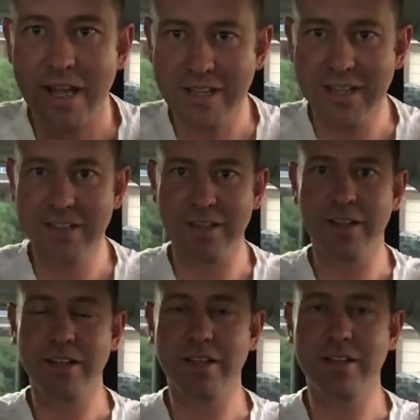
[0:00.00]
again,
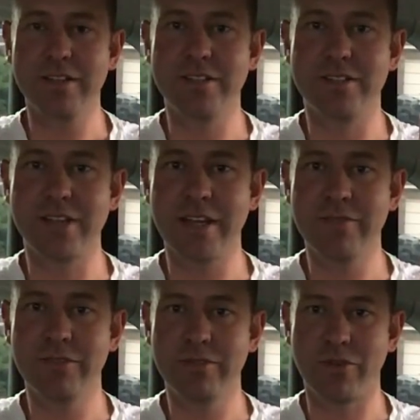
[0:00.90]
this is
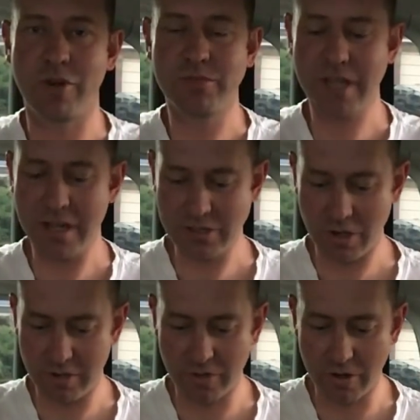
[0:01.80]
David from Dash
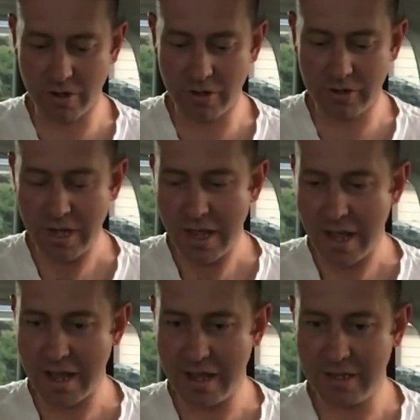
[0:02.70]
Off-Road,
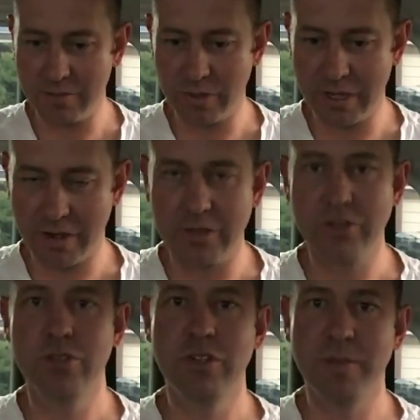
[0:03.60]
and we're on
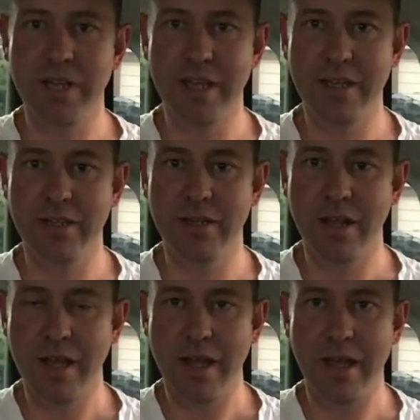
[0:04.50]
YouTube again,
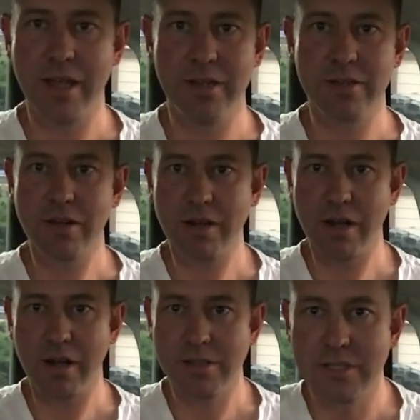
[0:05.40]
and
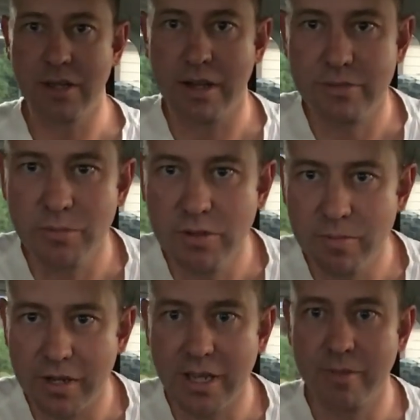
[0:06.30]
I see I have to move
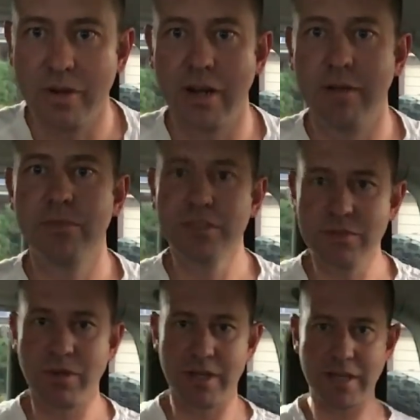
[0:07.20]
my camera up. This is
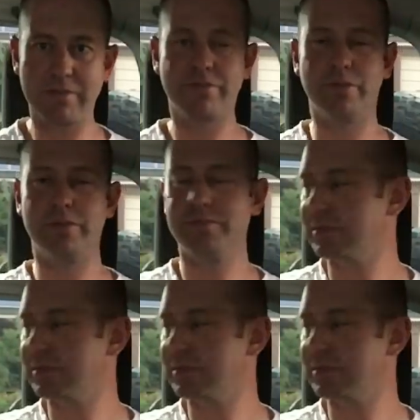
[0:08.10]
what I get for